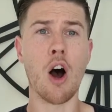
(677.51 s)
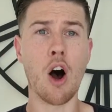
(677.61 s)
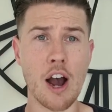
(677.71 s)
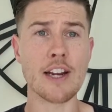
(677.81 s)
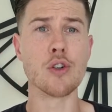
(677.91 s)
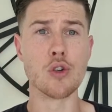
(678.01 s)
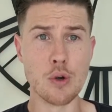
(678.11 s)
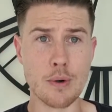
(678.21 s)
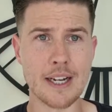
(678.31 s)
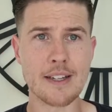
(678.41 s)
I
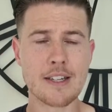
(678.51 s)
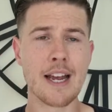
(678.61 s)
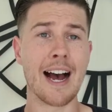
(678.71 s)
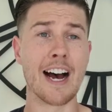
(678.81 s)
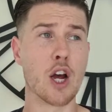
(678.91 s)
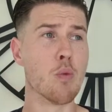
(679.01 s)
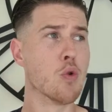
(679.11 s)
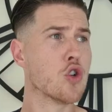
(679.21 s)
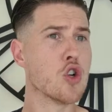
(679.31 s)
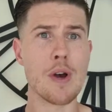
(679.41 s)
do it, and I will
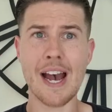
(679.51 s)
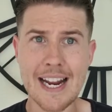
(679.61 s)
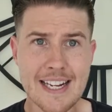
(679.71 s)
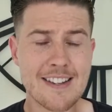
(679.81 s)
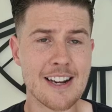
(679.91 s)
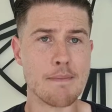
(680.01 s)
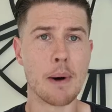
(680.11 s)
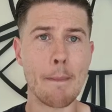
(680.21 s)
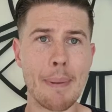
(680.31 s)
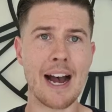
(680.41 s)
do anything in
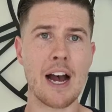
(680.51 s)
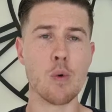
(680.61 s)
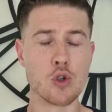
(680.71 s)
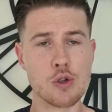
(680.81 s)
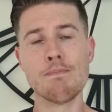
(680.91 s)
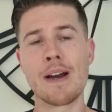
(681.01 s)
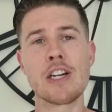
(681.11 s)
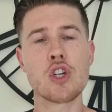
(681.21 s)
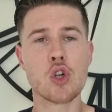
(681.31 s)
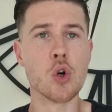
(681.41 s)
my power to make
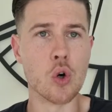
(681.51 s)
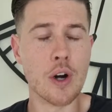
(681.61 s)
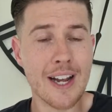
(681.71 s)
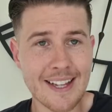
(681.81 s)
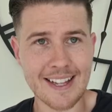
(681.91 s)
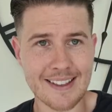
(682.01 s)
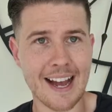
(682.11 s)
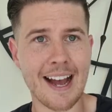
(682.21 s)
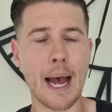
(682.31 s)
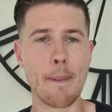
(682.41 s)
sure that
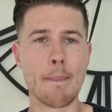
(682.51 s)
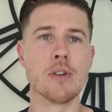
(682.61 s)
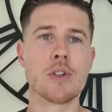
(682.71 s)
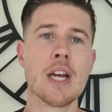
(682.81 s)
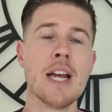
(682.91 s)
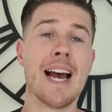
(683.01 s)
that happens.